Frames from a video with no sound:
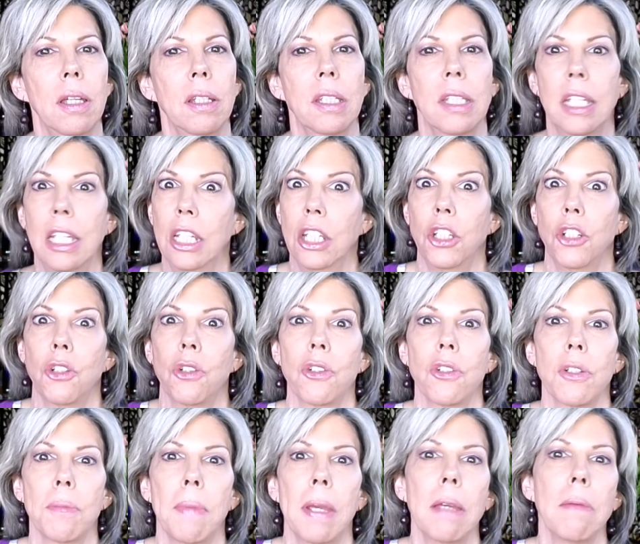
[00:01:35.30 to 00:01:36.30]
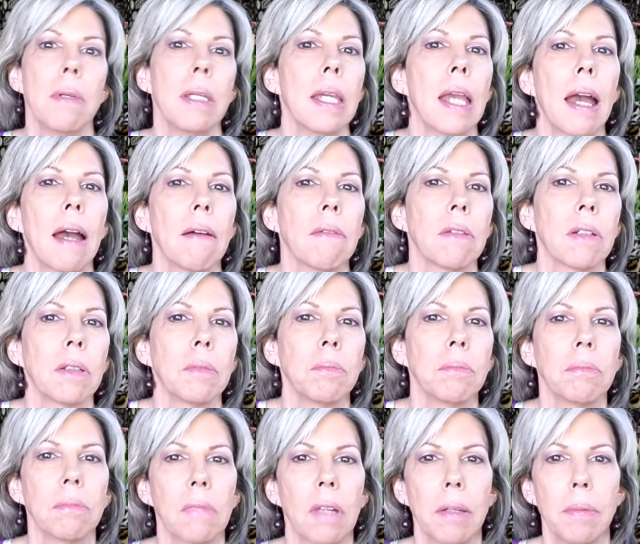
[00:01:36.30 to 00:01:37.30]
Teachers maybe have them.
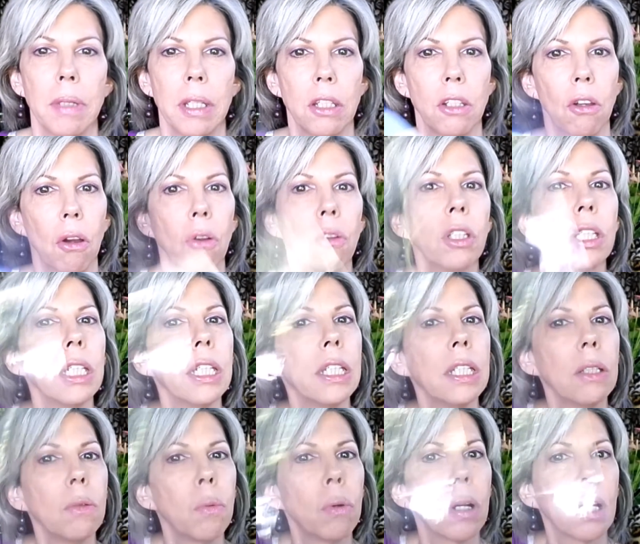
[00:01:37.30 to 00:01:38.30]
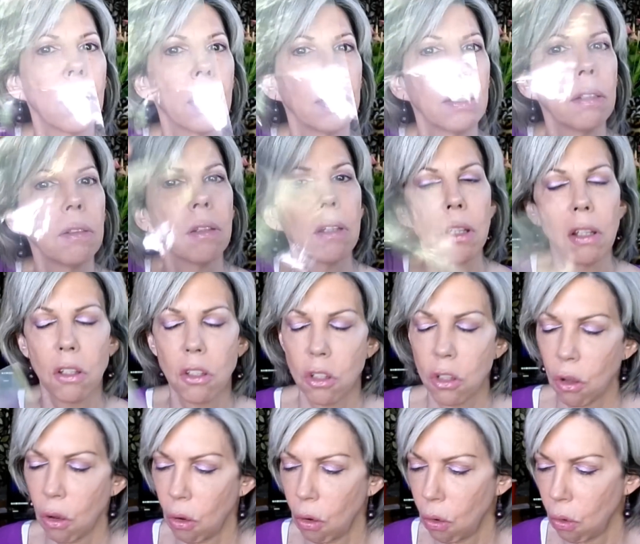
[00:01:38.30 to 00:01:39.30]
I mean, you only need one,
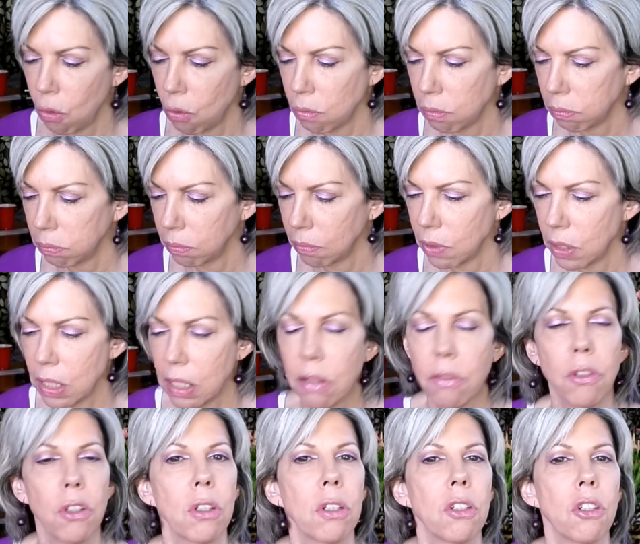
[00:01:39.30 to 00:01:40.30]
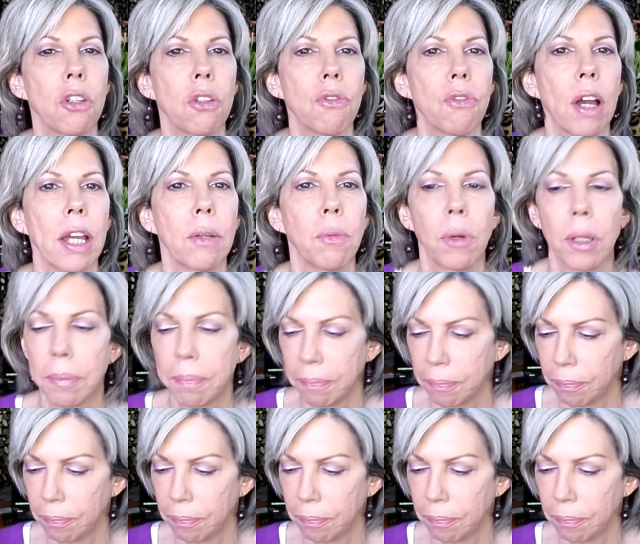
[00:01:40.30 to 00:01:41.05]
so see if you can just find one.